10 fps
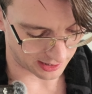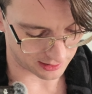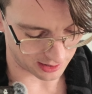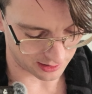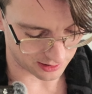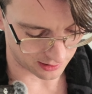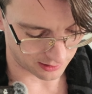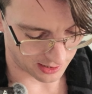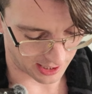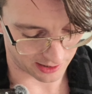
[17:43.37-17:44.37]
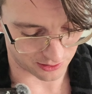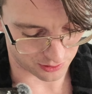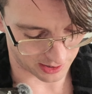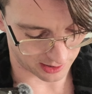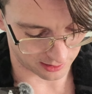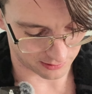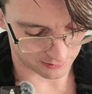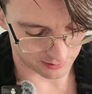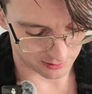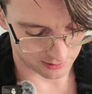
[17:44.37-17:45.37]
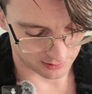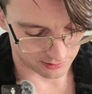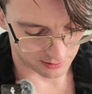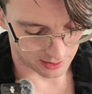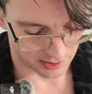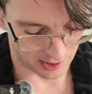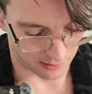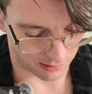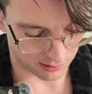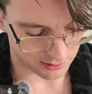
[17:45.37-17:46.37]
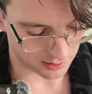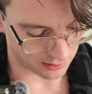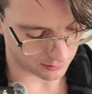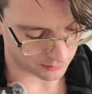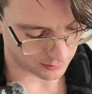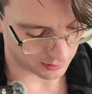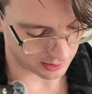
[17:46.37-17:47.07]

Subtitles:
a teaser and a trailer, they are also